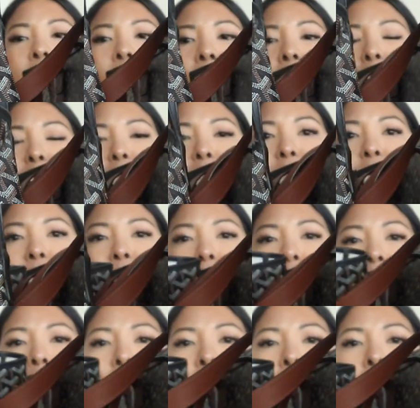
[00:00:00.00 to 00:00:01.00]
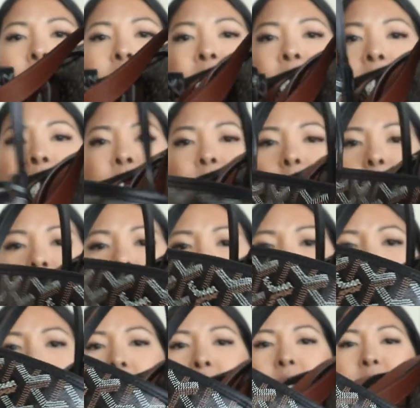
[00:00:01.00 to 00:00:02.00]
depth, which
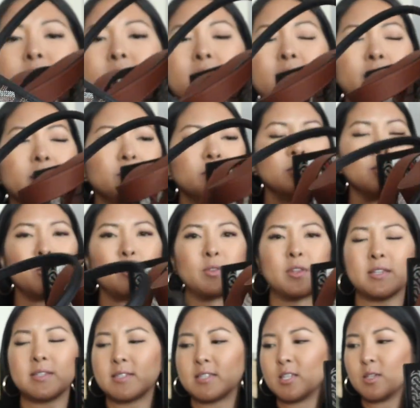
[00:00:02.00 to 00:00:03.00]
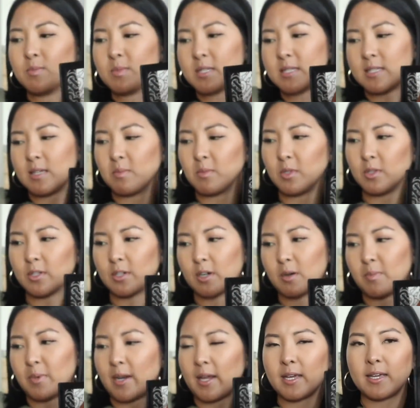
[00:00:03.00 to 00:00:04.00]
is, I don't know, they seem similar,
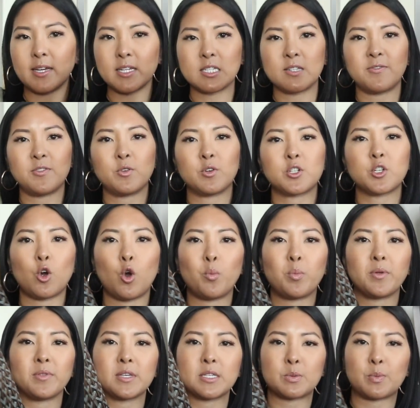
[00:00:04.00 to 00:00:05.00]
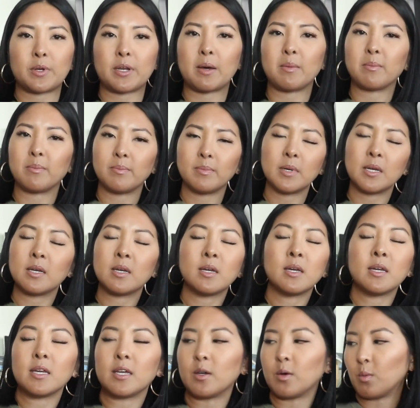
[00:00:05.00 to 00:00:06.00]
but I guess if you were to open this one up,
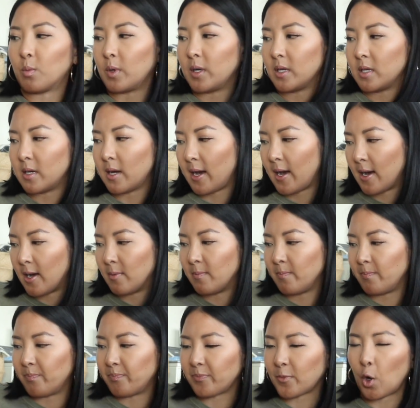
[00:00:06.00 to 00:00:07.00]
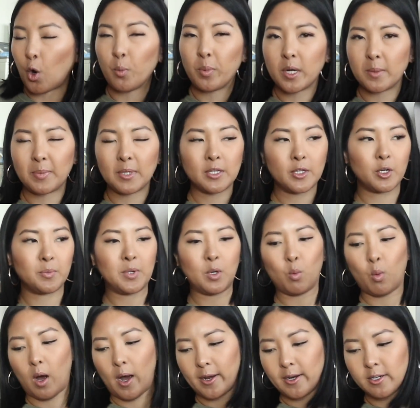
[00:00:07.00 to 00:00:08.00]
it would open up a little bit
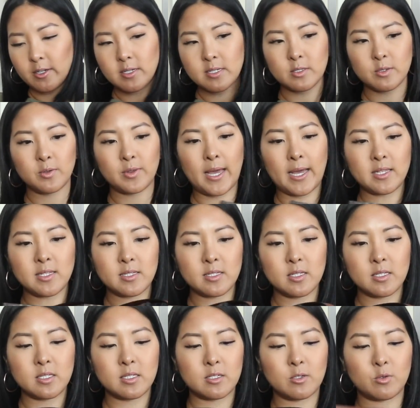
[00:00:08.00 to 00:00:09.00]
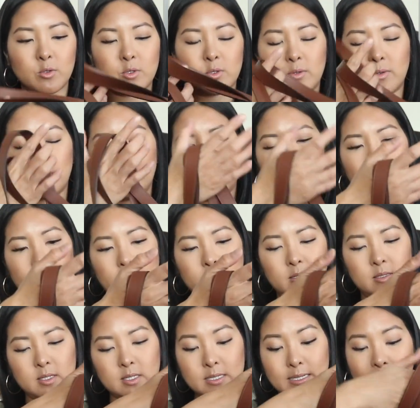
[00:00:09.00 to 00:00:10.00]
wider. So that's the
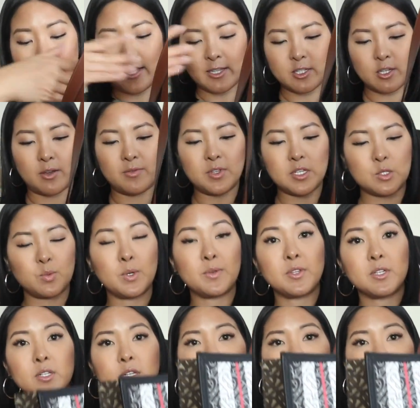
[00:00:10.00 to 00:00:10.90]
stats on this one. This